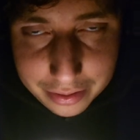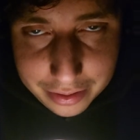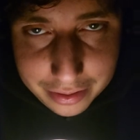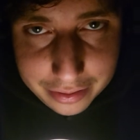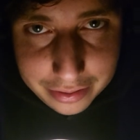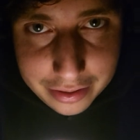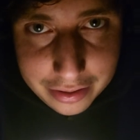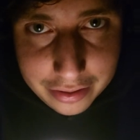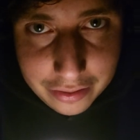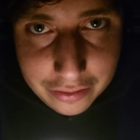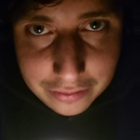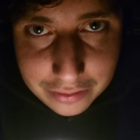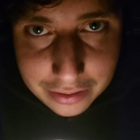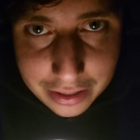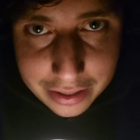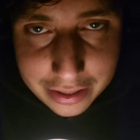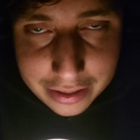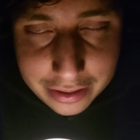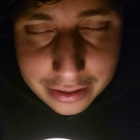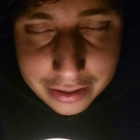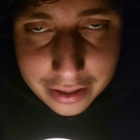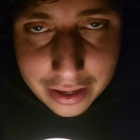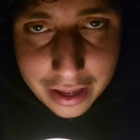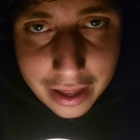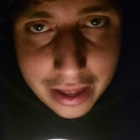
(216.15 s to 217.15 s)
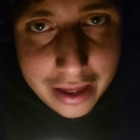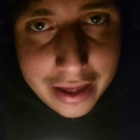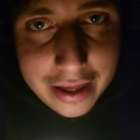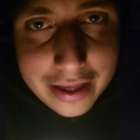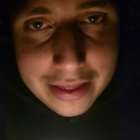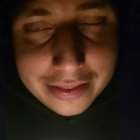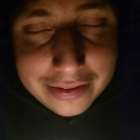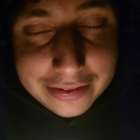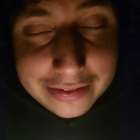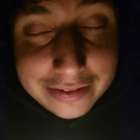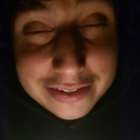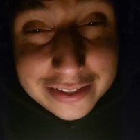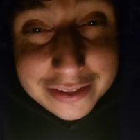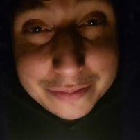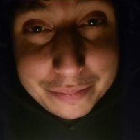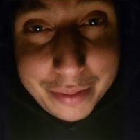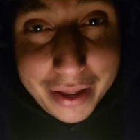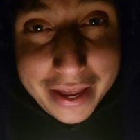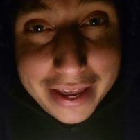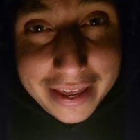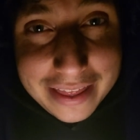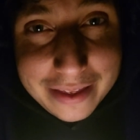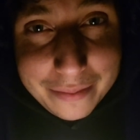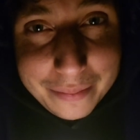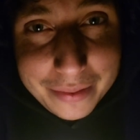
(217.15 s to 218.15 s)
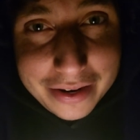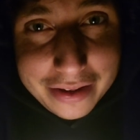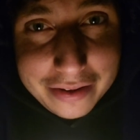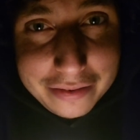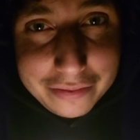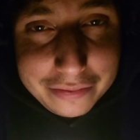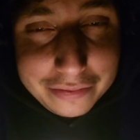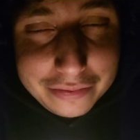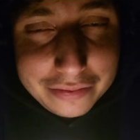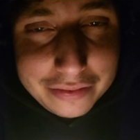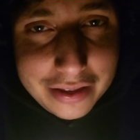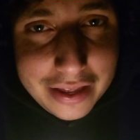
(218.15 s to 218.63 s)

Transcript: that they don't like, that doesn't pay them enough,